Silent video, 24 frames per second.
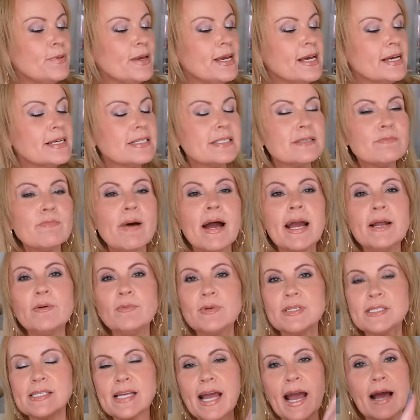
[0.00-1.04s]
because
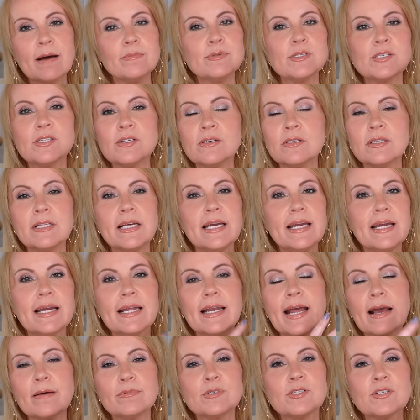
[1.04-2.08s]
mine was absolutely
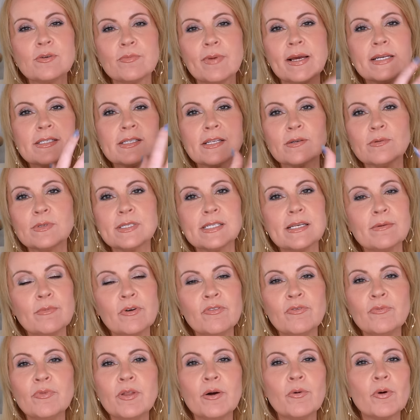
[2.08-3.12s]
an absolute mess. There was some
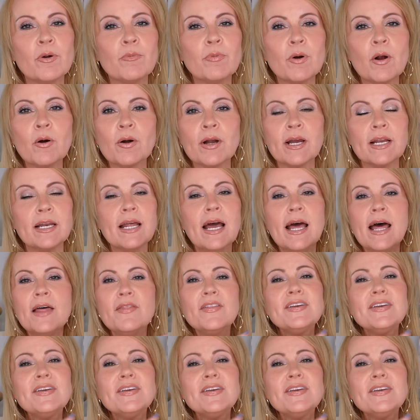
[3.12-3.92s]
of them that were broken.